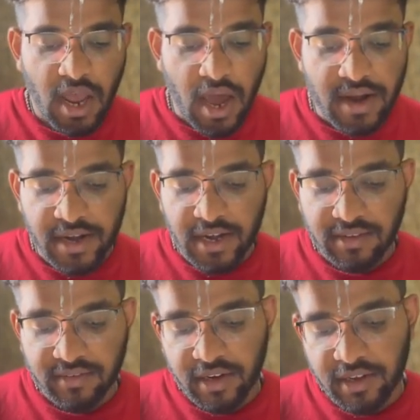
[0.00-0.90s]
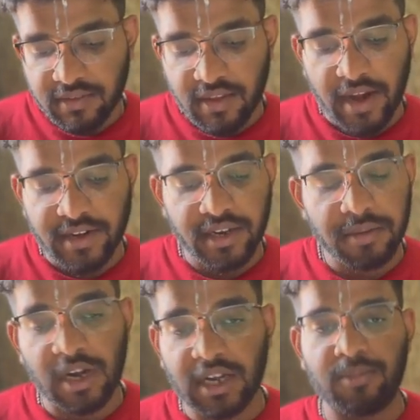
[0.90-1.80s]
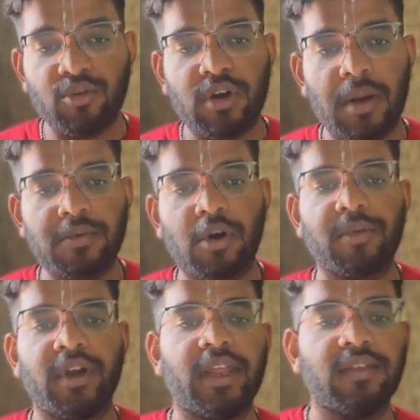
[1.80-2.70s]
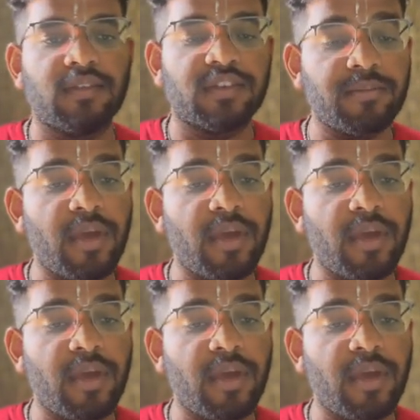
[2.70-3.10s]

a ready state is added in multi-programmed operating system.